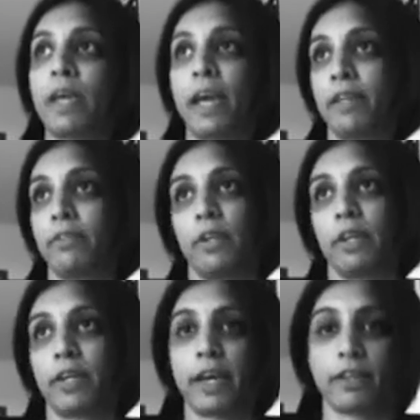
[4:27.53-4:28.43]
And
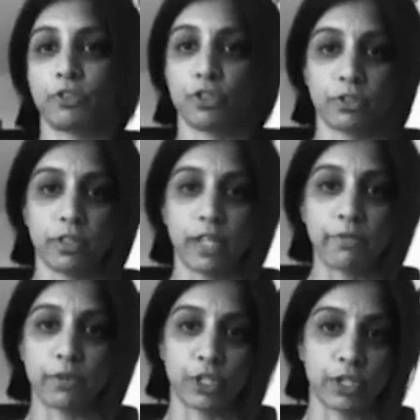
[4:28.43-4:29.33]
again, just
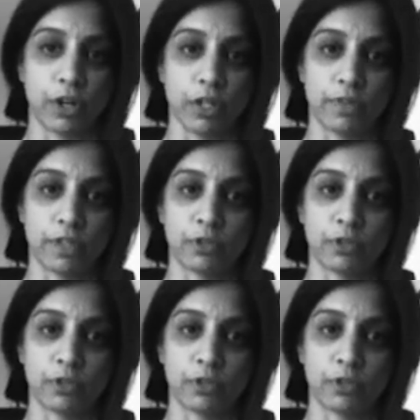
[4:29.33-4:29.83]
leveraging all of